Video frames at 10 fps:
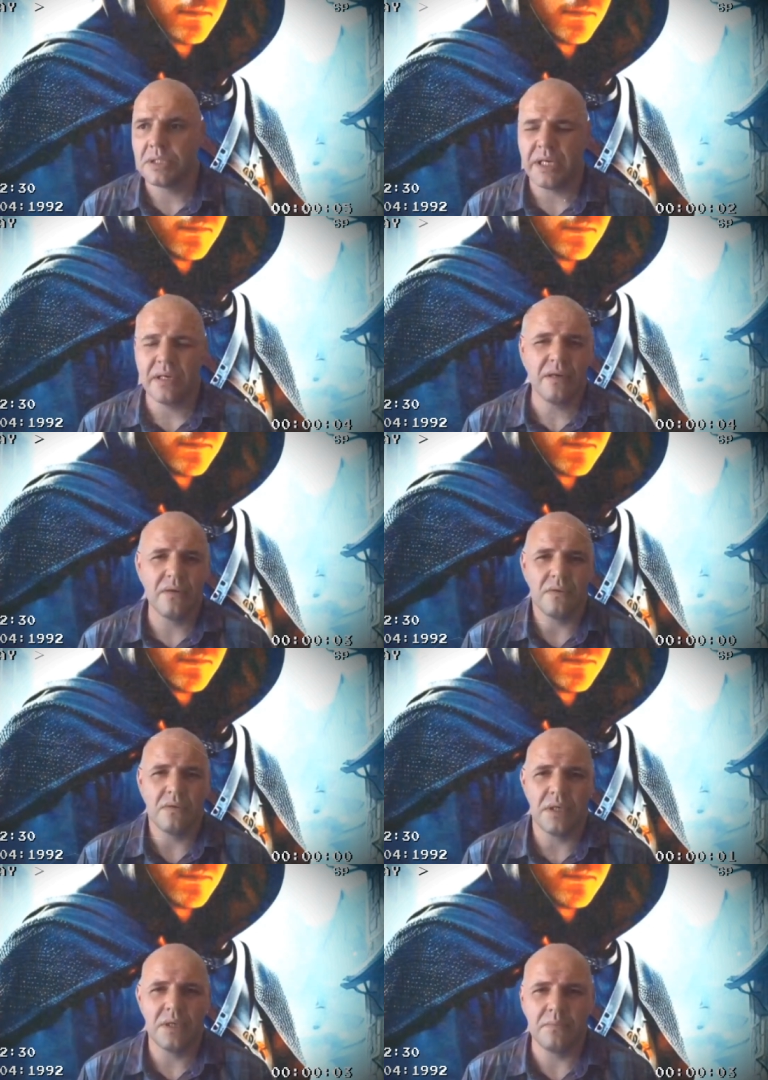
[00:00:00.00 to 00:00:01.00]
say,
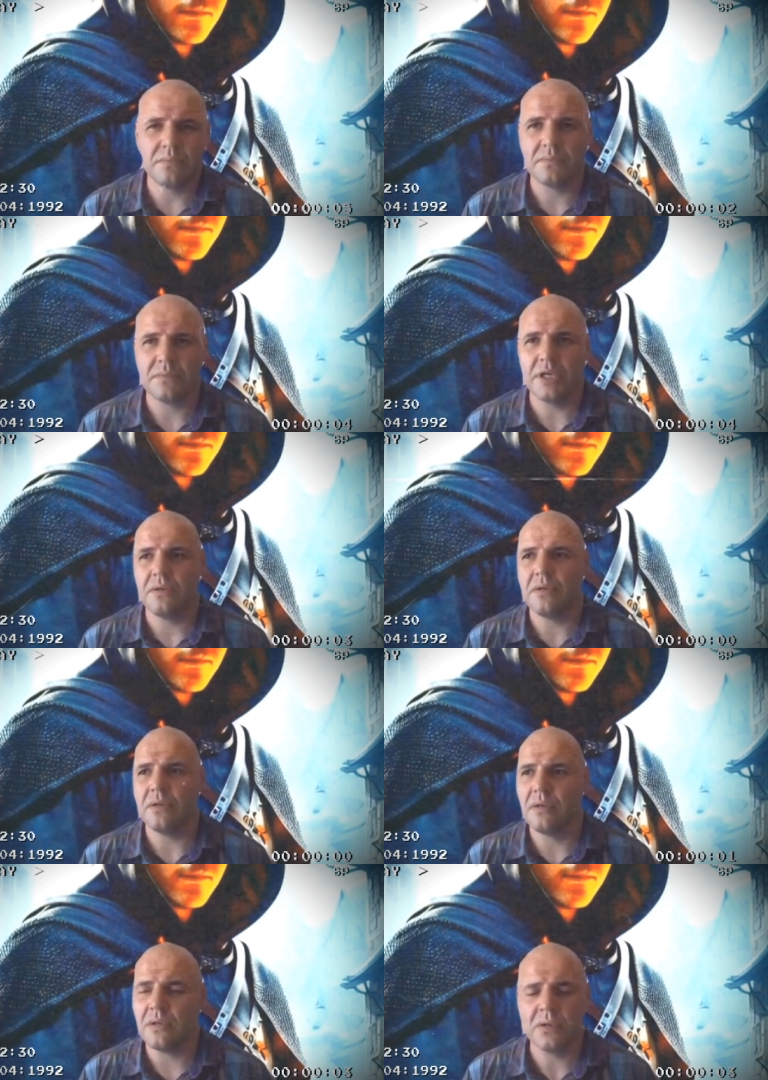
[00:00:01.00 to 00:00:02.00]
oh, I'm, I don't
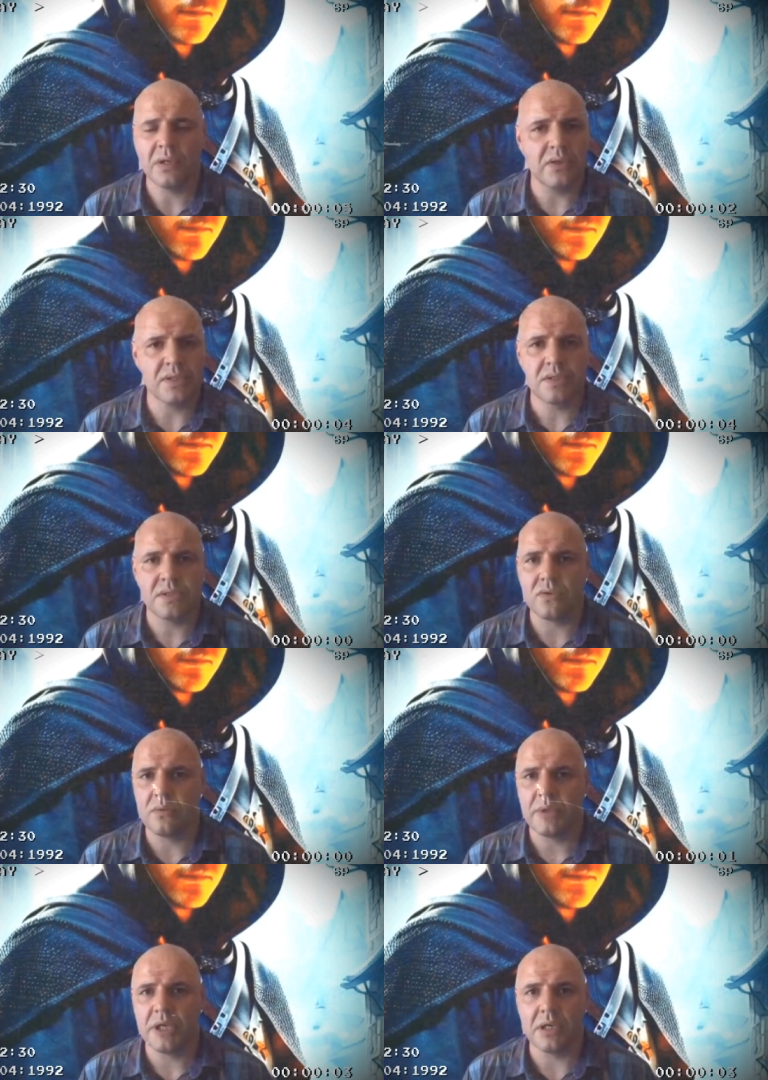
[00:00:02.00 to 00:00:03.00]
know, God closed this
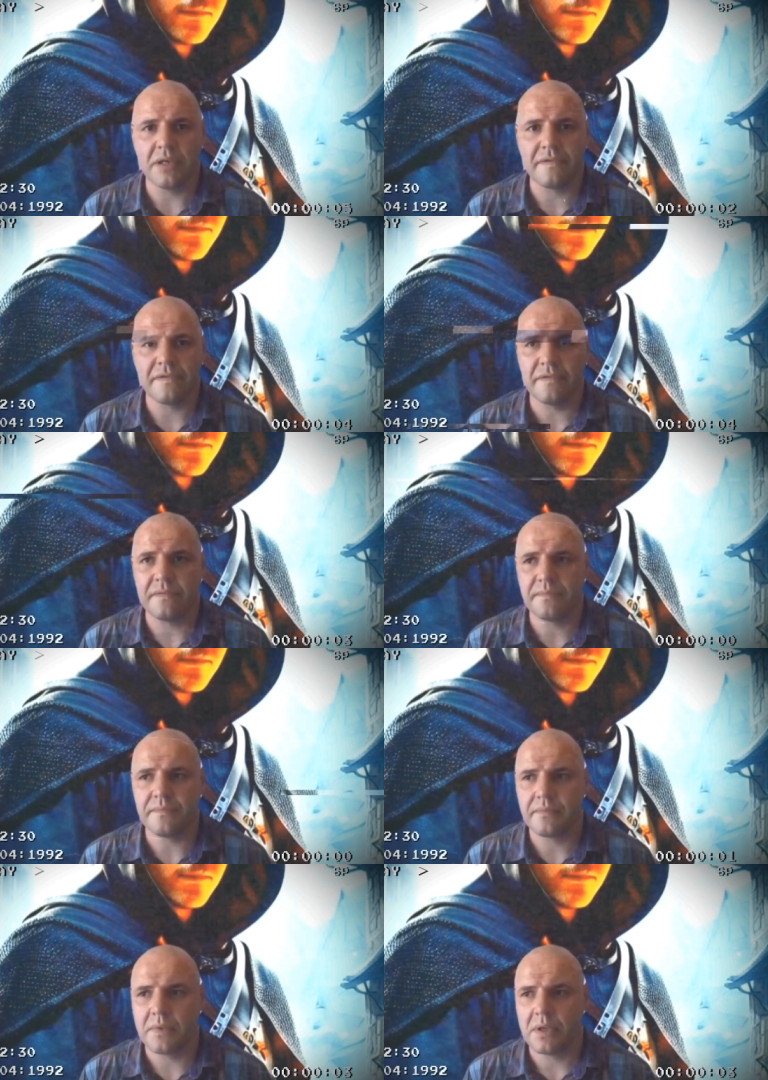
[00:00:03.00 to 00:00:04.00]
door in my life.
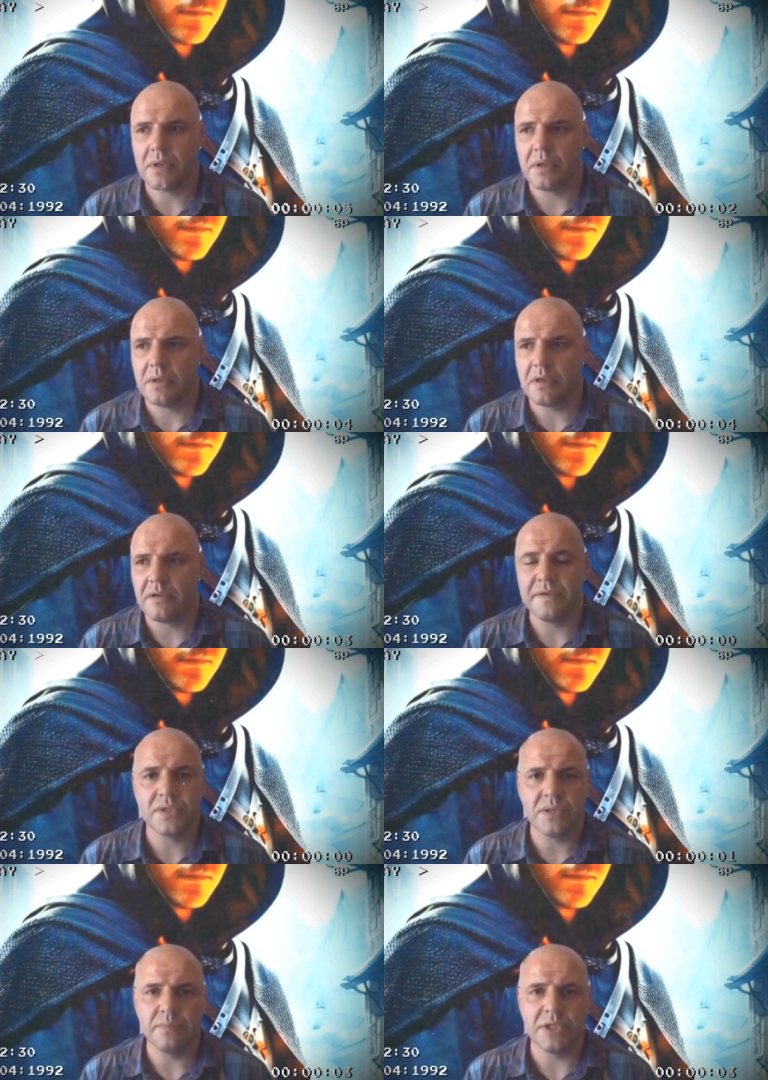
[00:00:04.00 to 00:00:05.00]
I
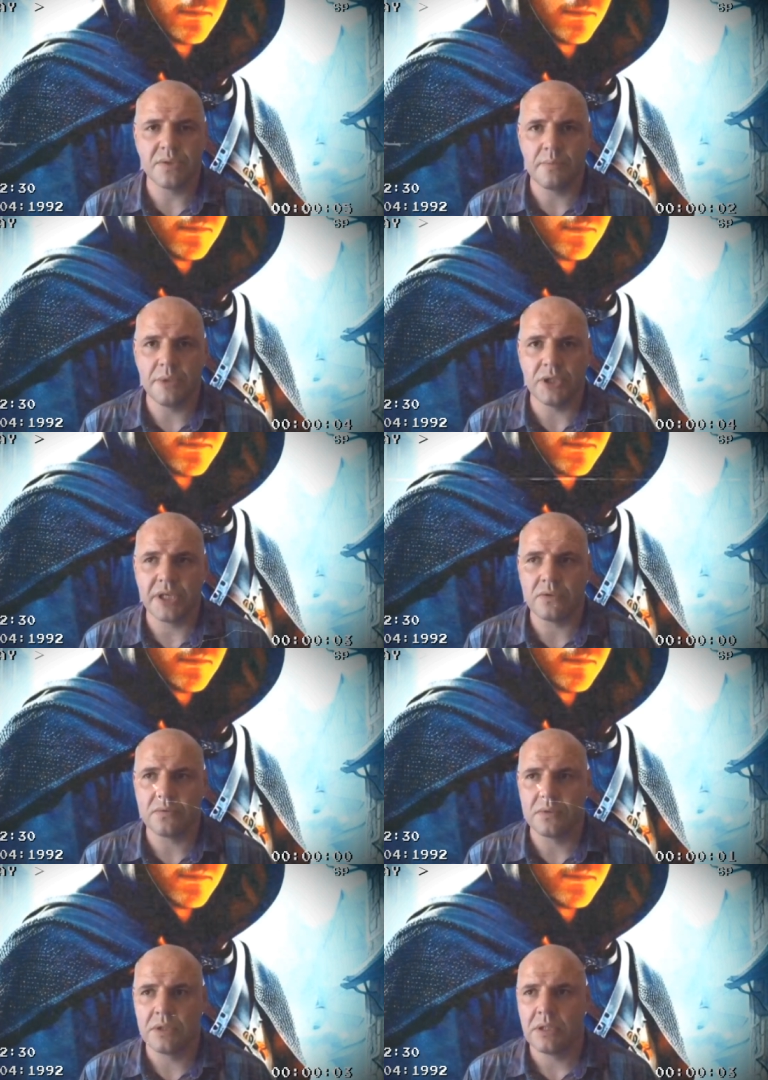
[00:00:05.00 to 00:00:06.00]
feel so miserable
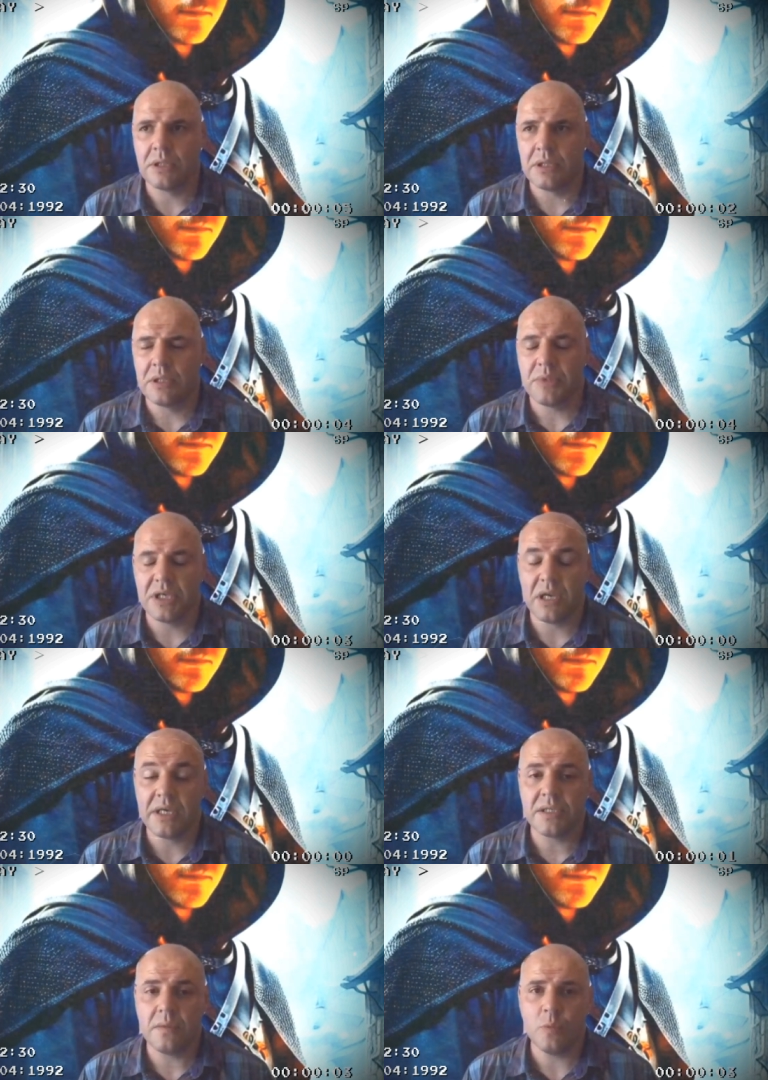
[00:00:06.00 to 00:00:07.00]
now. But
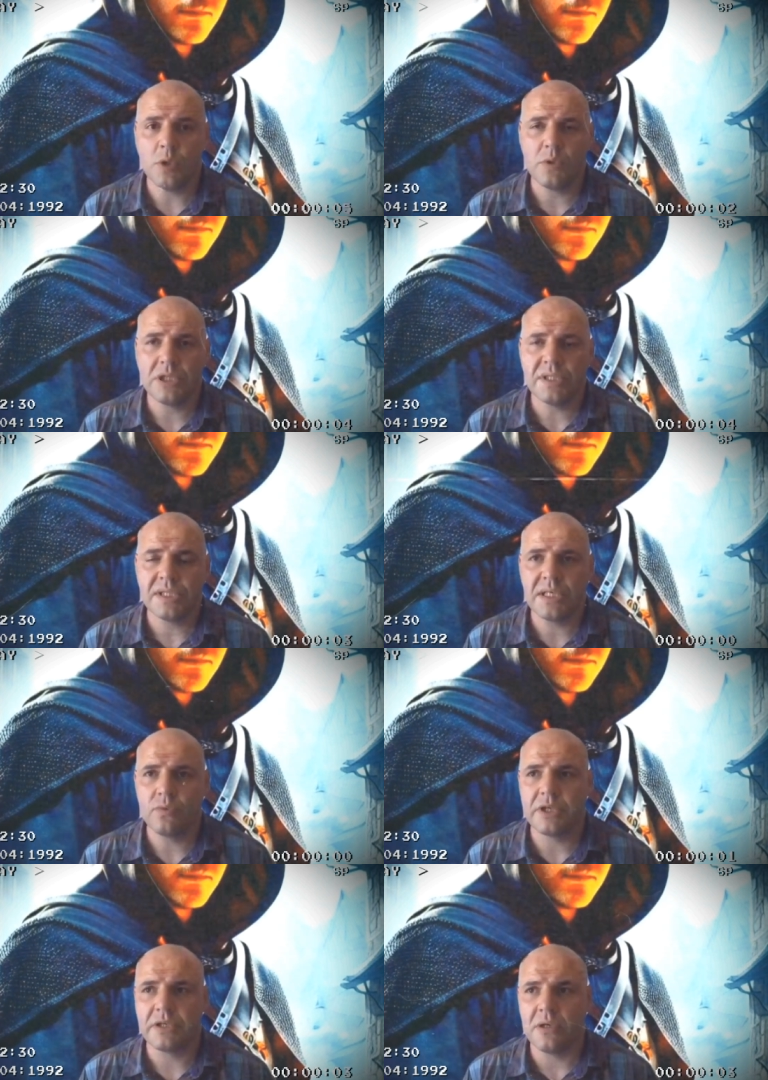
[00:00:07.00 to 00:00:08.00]
like someone once
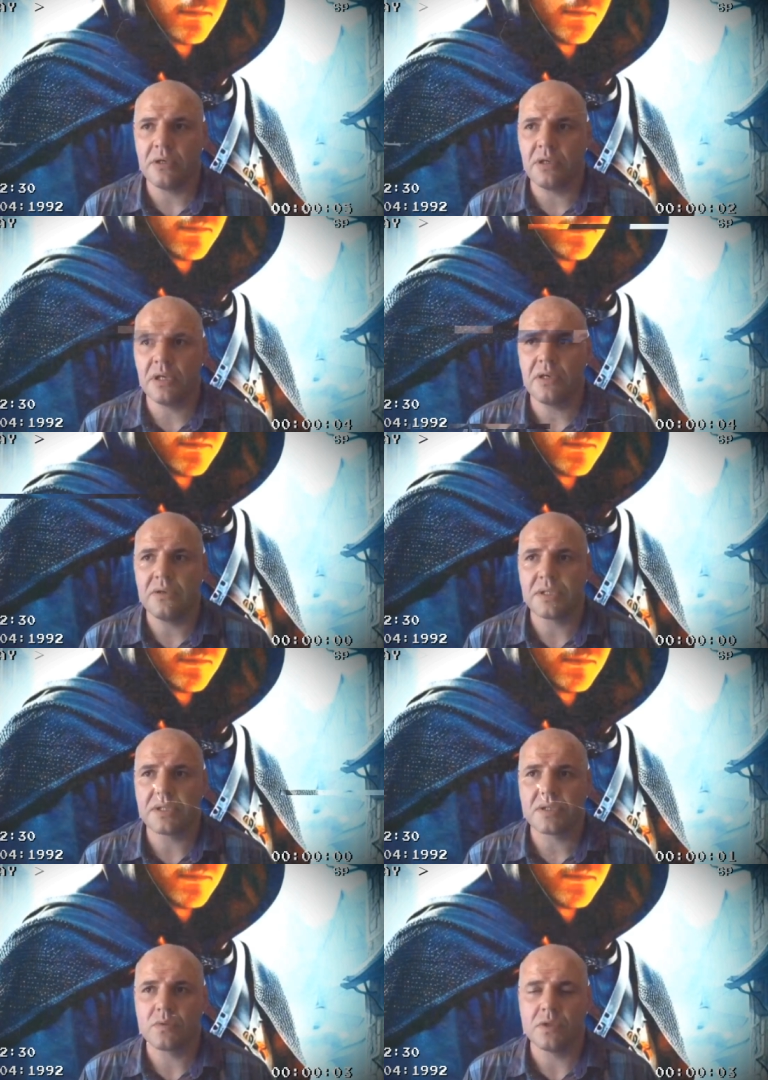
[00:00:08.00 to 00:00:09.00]
said, when God
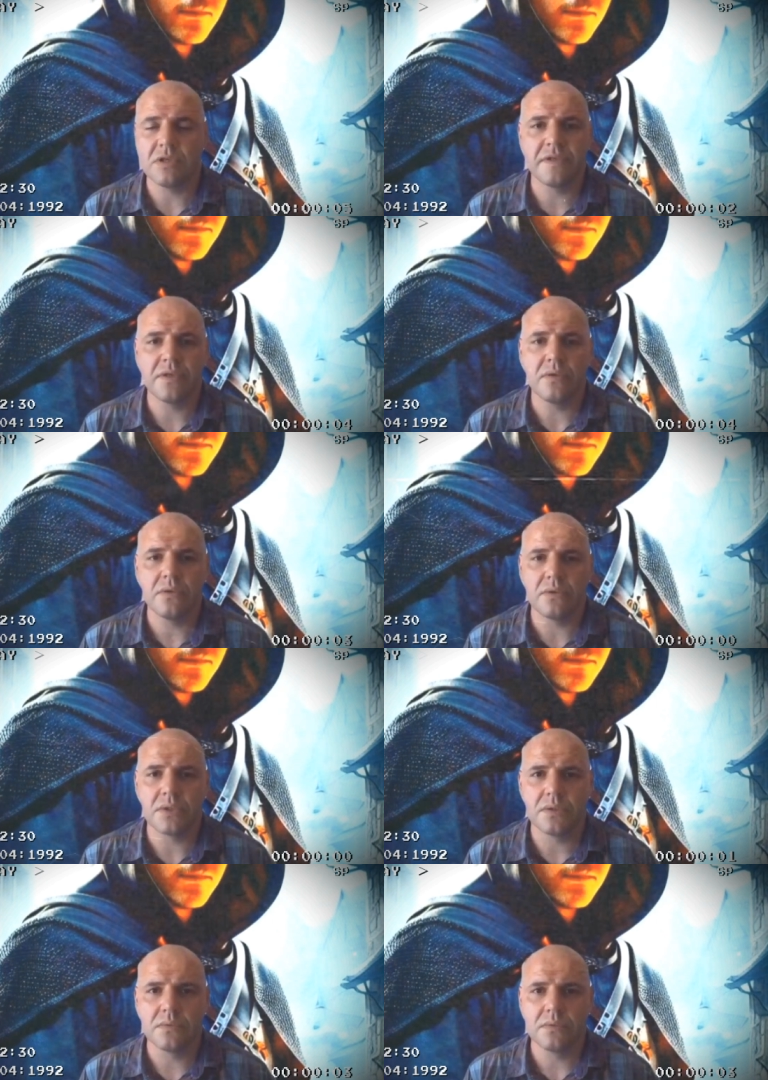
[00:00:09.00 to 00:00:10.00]
closes one of the
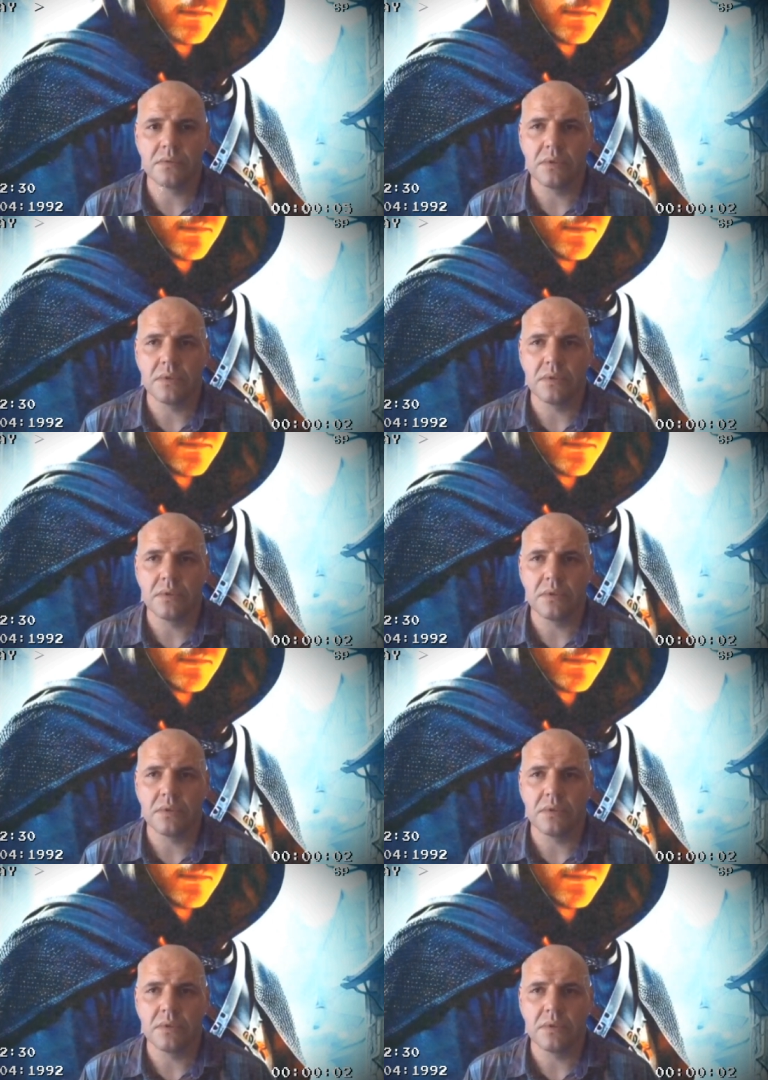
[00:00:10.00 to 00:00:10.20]
doors,